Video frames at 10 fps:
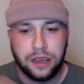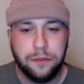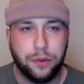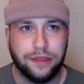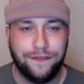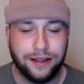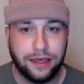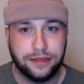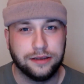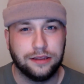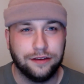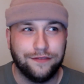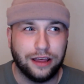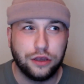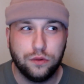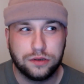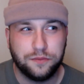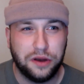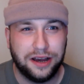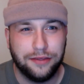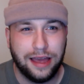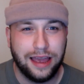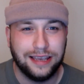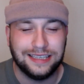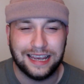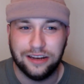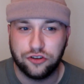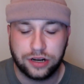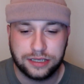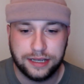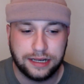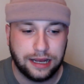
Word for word: But the fact that the, the value wasn't put out there is interesting.